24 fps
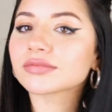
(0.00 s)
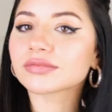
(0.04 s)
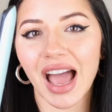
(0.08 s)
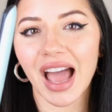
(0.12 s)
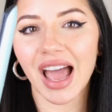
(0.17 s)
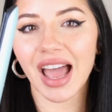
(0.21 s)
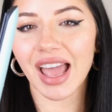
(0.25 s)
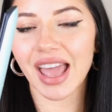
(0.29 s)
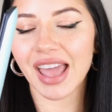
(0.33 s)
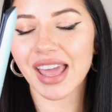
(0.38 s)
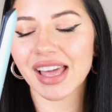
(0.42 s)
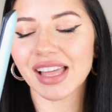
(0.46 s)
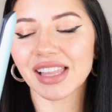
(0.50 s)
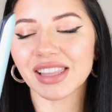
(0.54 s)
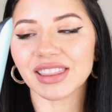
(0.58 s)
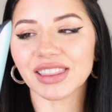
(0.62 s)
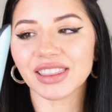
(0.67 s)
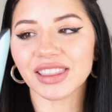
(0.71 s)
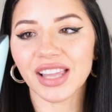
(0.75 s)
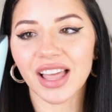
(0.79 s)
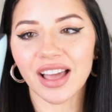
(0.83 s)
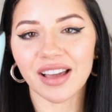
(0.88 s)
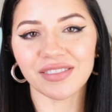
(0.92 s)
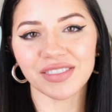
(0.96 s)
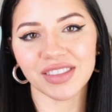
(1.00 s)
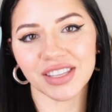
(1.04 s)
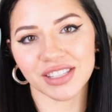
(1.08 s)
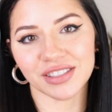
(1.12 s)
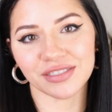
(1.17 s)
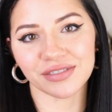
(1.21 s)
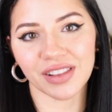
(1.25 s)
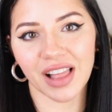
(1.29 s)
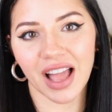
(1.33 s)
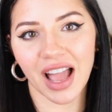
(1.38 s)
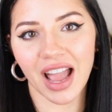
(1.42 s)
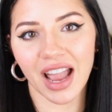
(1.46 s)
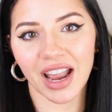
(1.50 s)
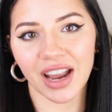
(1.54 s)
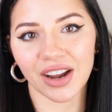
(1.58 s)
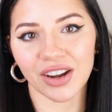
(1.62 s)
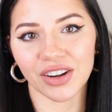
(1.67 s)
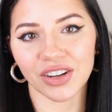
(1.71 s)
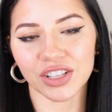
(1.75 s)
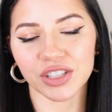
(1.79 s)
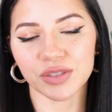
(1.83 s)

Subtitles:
I love this flat iron.